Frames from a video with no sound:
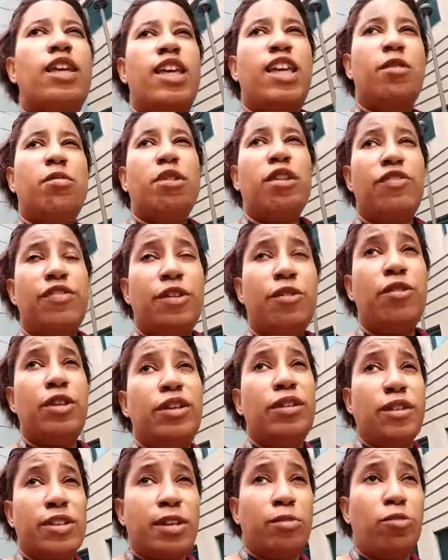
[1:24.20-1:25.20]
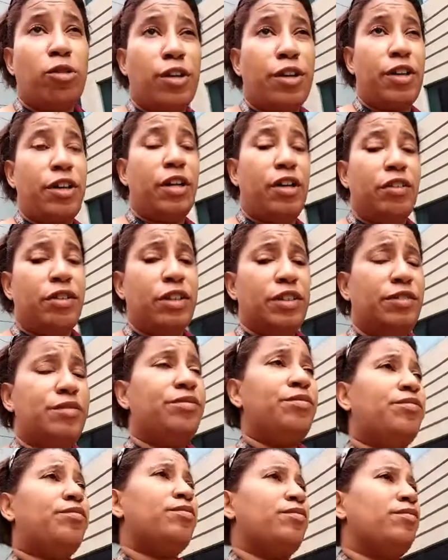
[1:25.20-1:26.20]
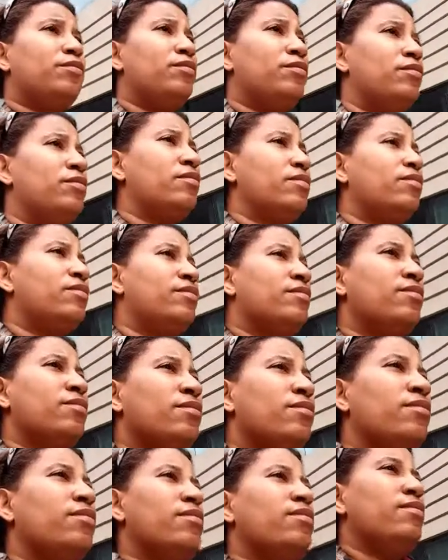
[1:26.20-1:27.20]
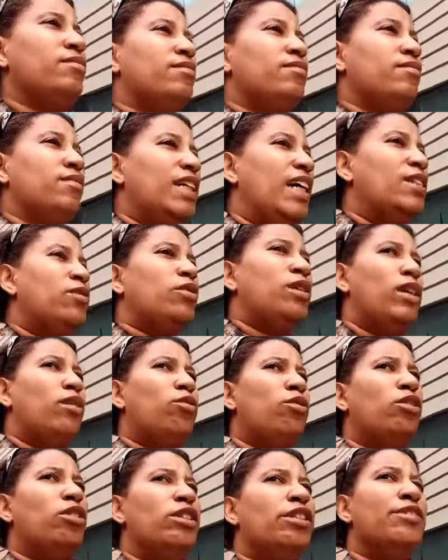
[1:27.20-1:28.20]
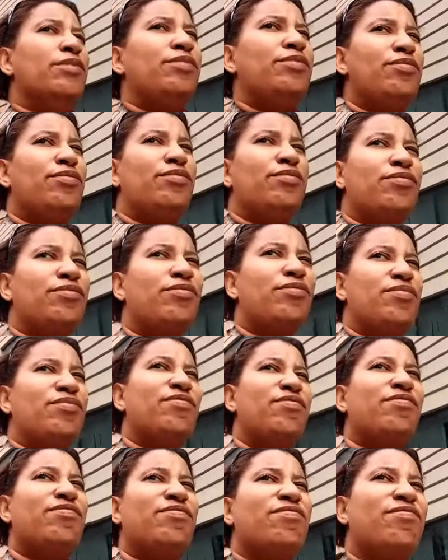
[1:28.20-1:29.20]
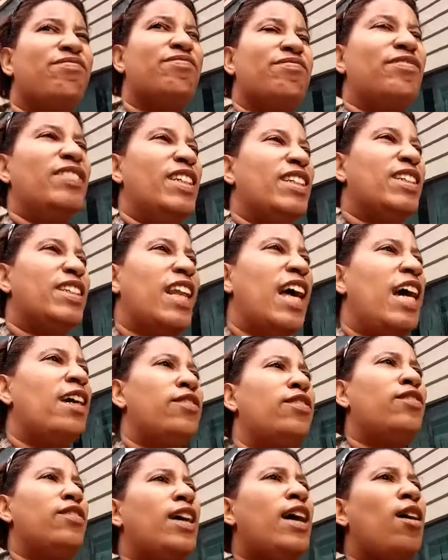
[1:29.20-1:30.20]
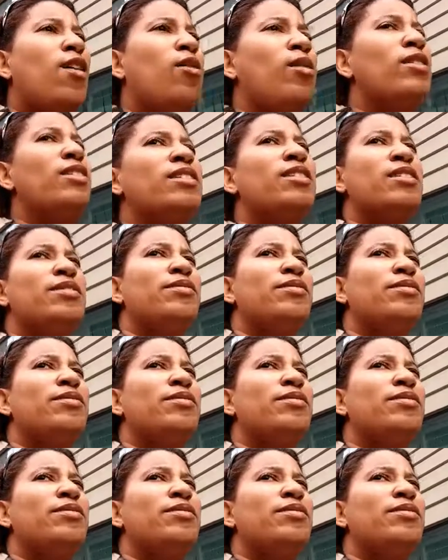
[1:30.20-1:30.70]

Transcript: Give me a few years, I'm working on it. That's what I want this life of ours